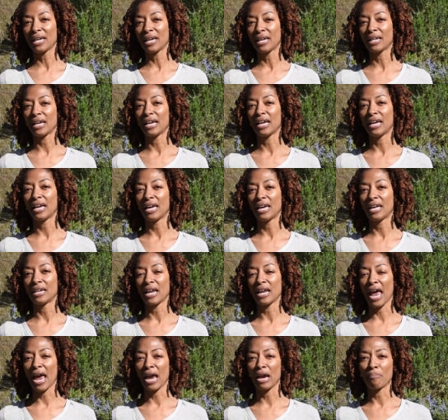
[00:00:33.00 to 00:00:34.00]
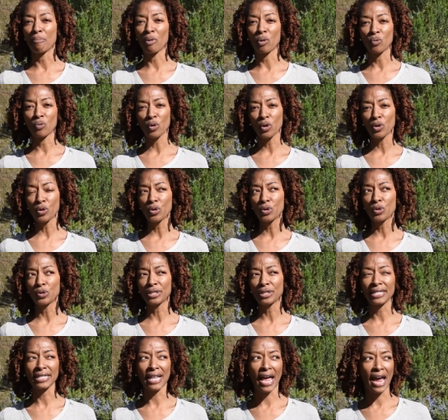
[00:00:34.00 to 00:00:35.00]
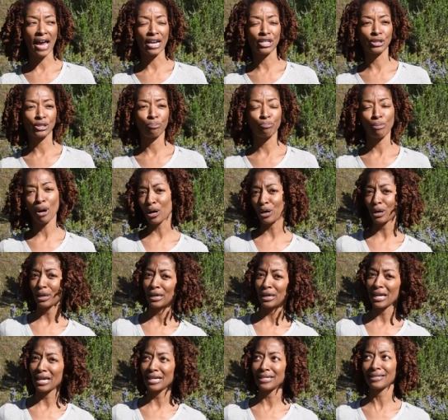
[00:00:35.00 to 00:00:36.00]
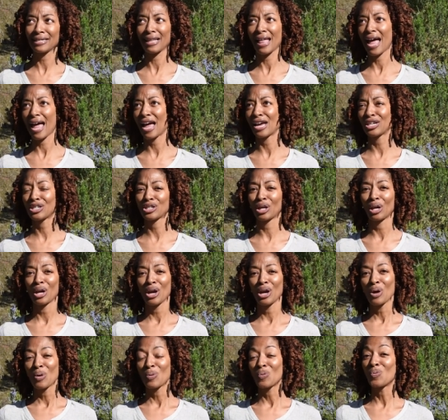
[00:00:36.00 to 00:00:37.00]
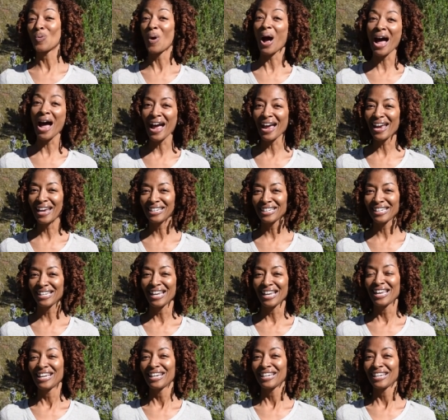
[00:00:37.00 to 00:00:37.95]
it in a maroon slash burgundy slash wine